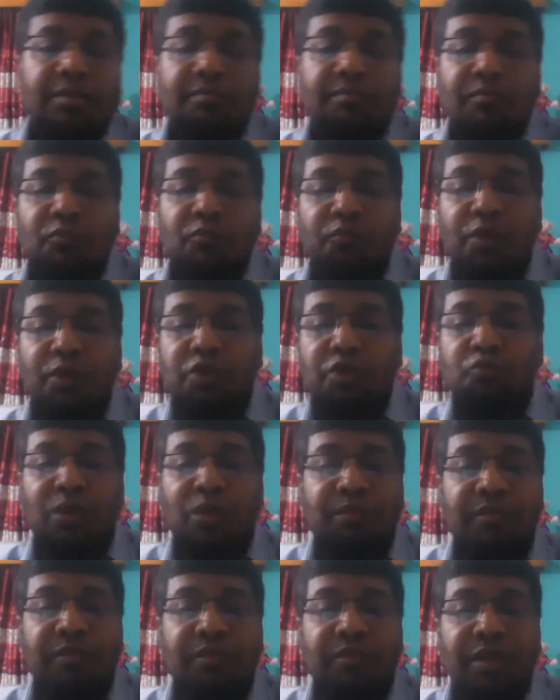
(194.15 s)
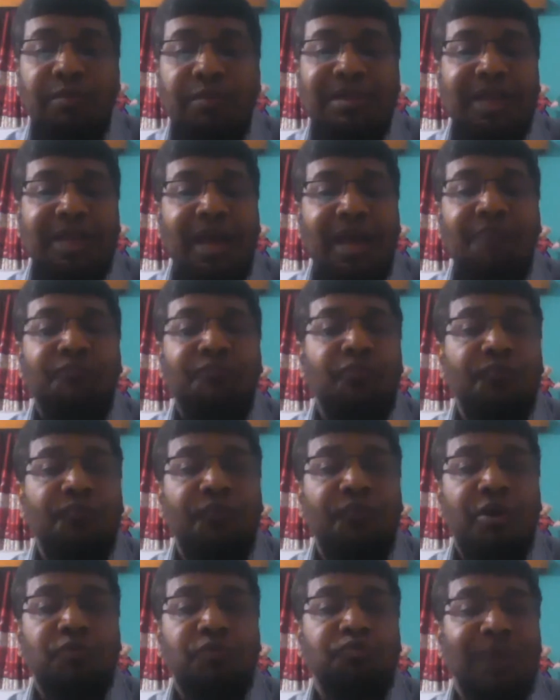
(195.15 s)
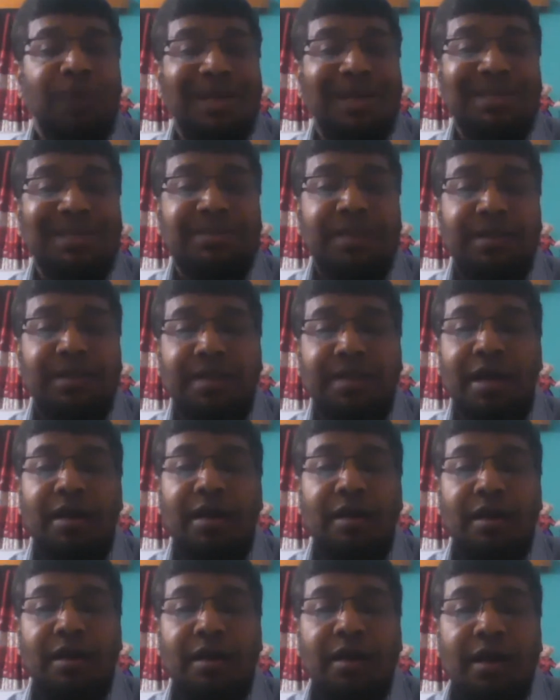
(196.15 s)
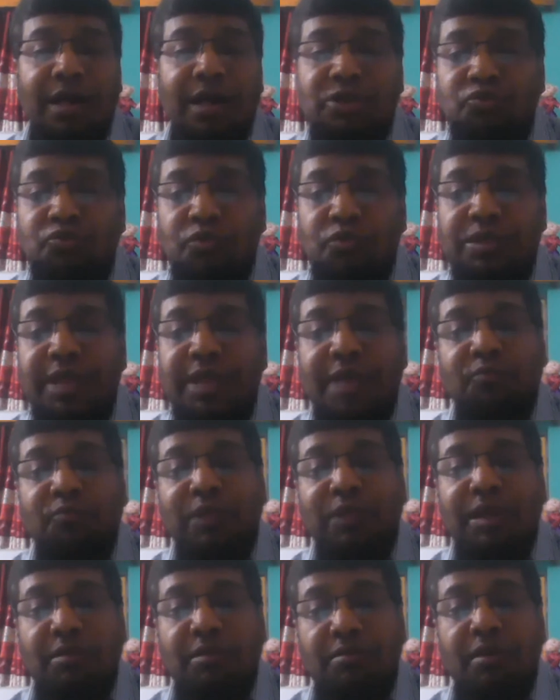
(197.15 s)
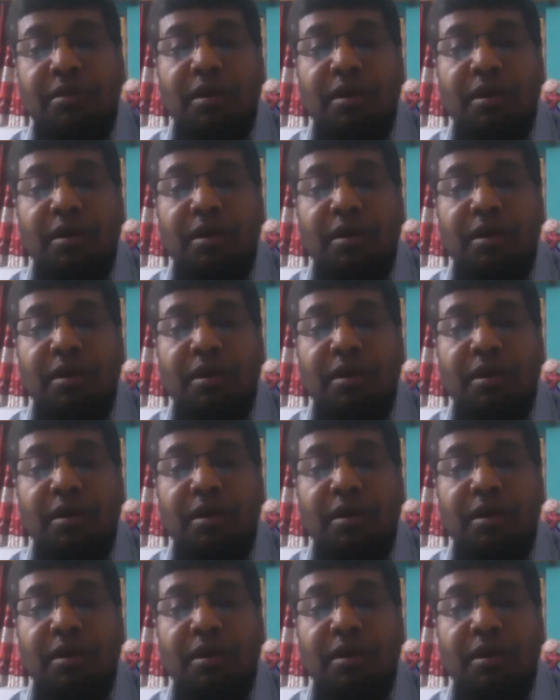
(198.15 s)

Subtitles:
which will be very much helpful for you to understand the story that will